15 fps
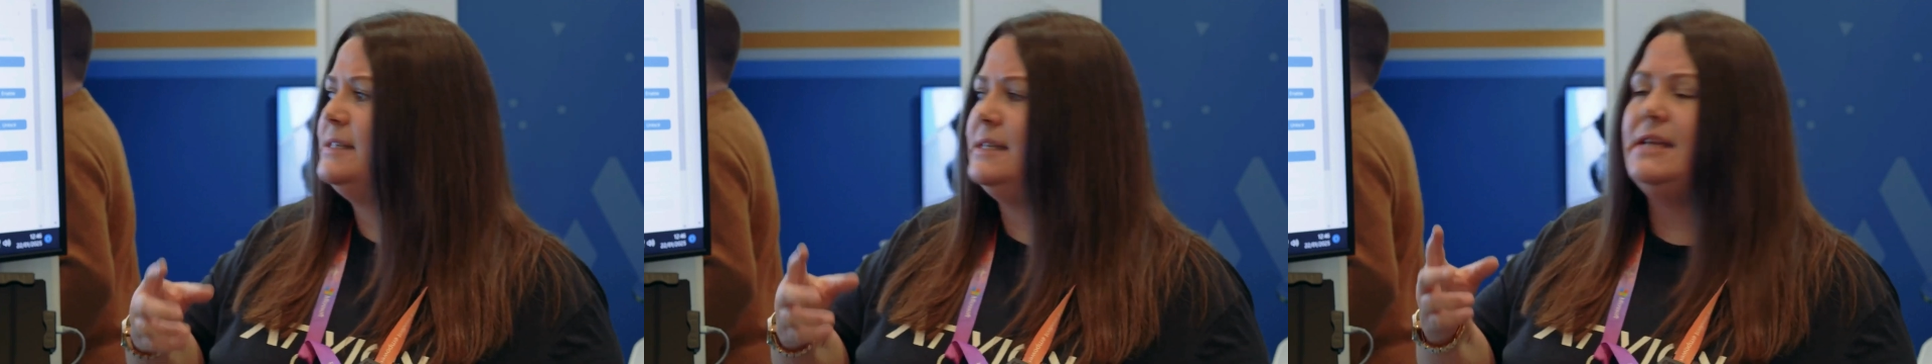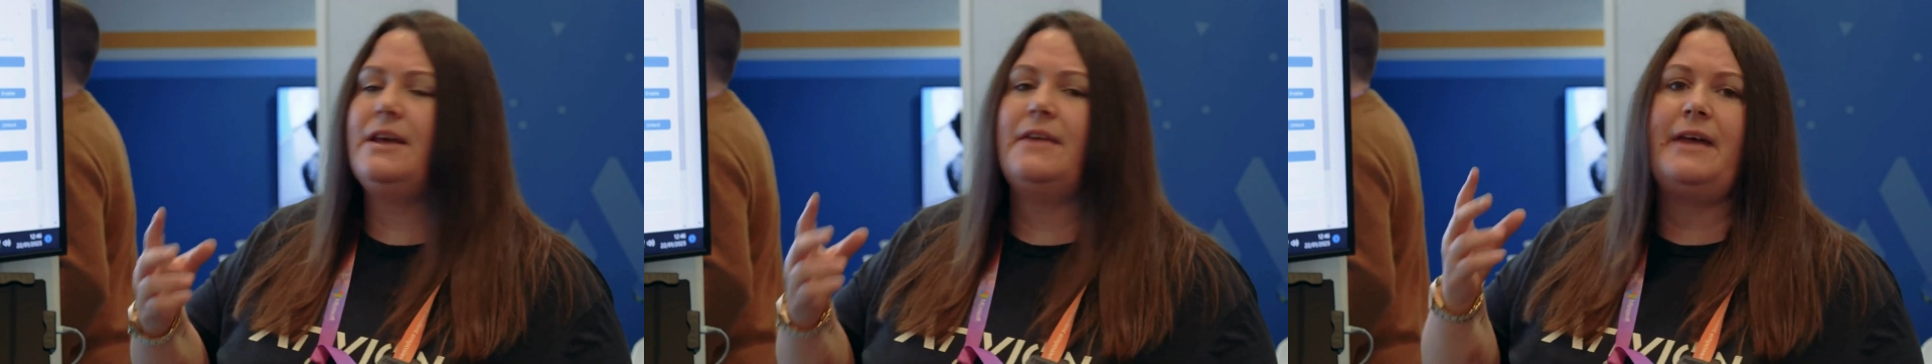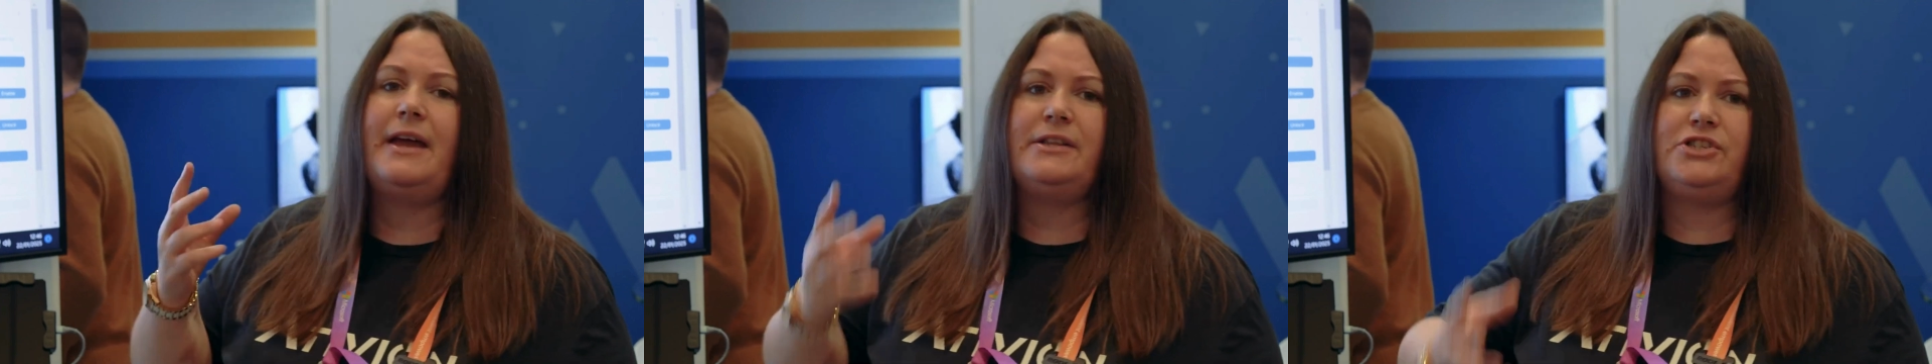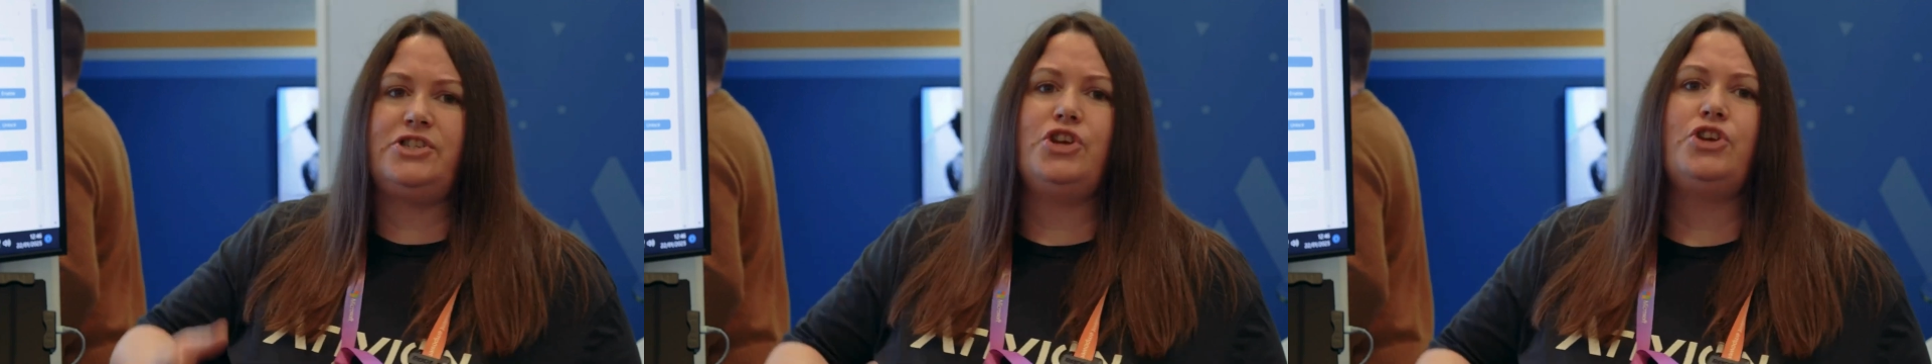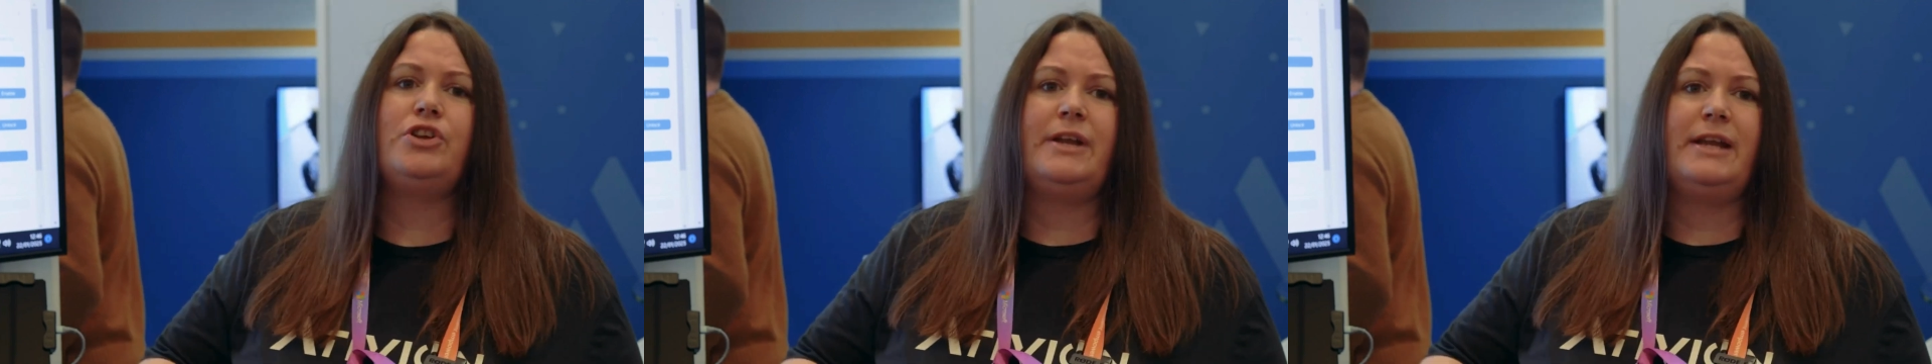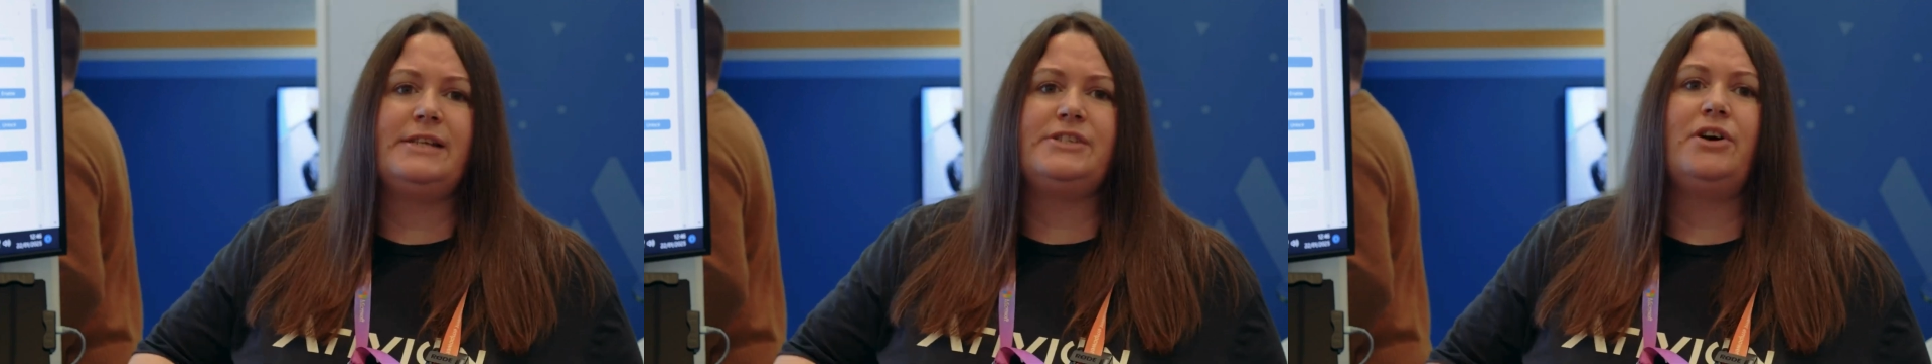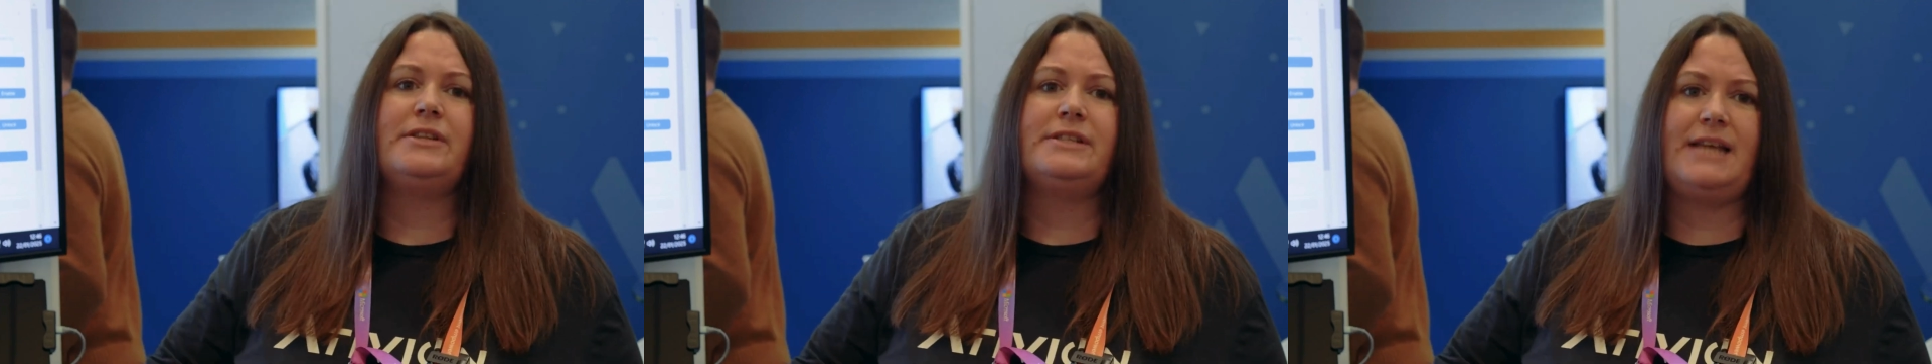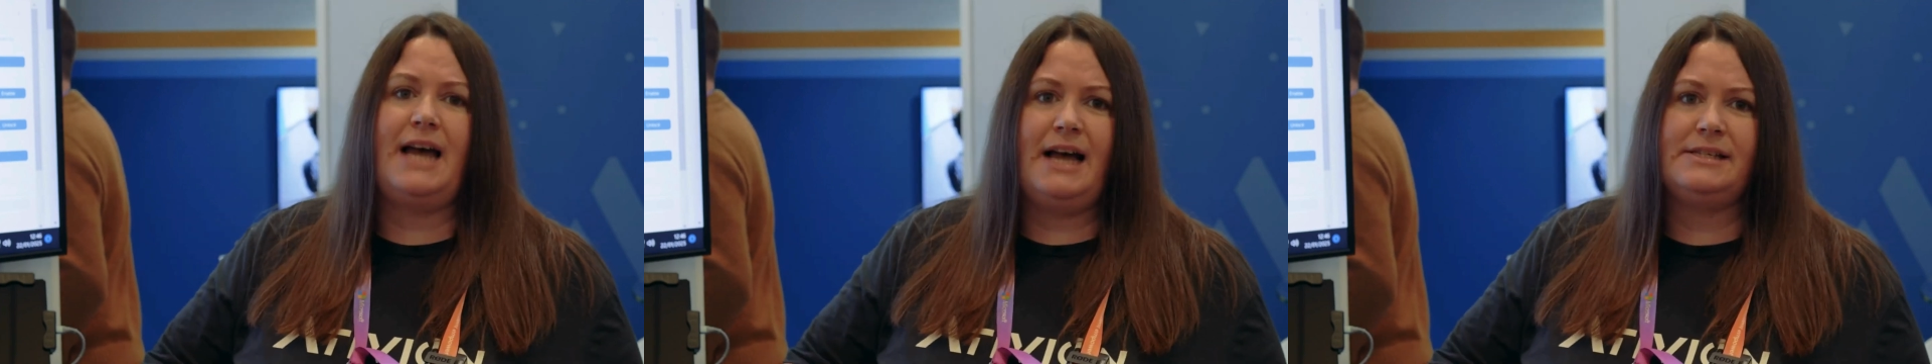see that the student is
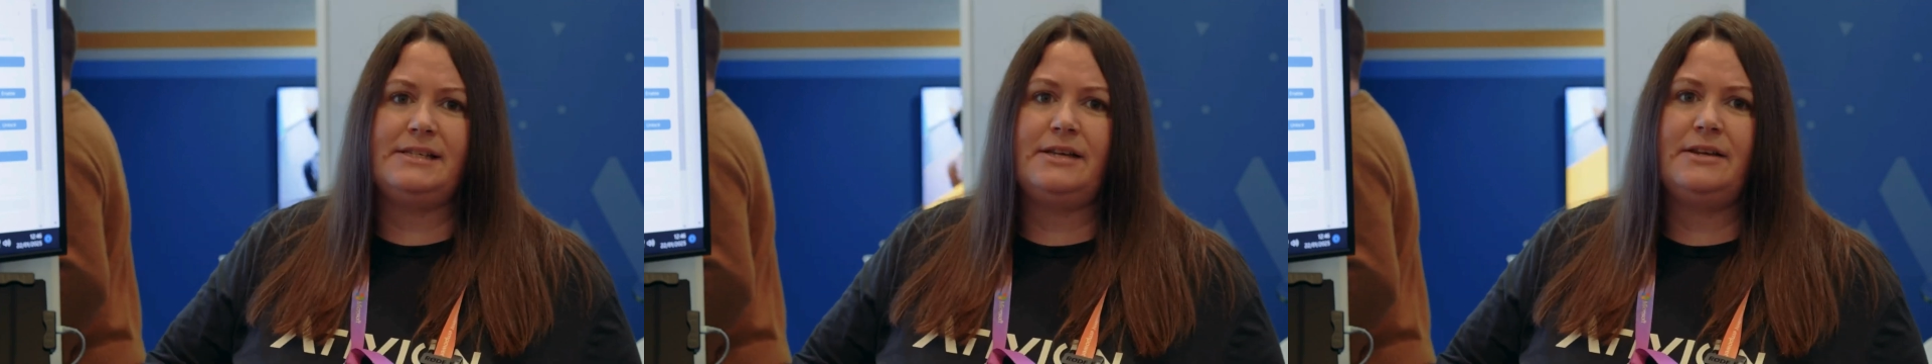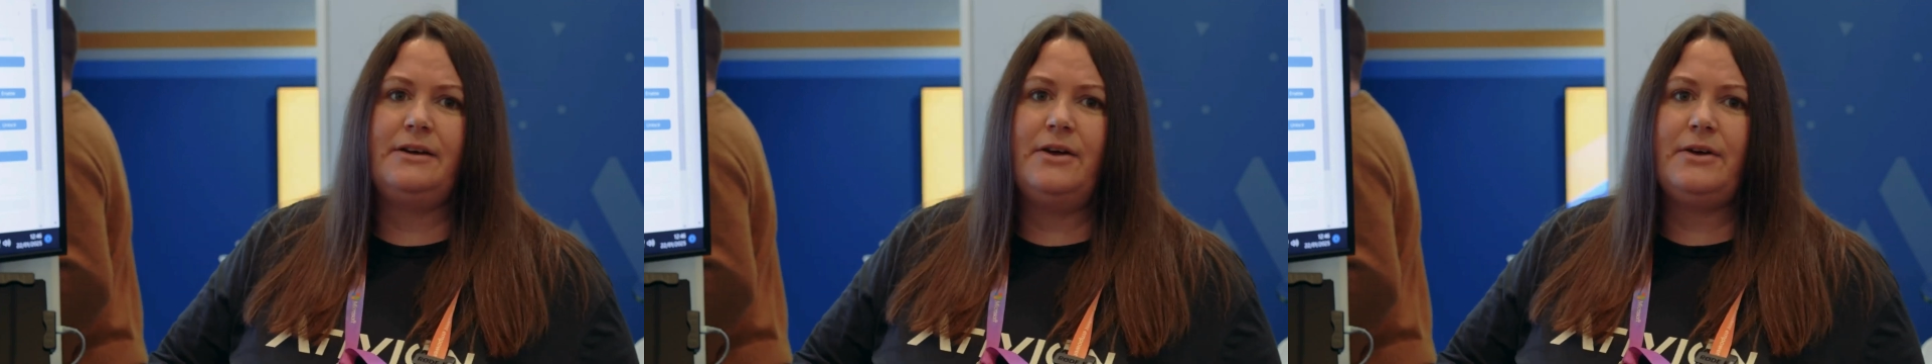on task.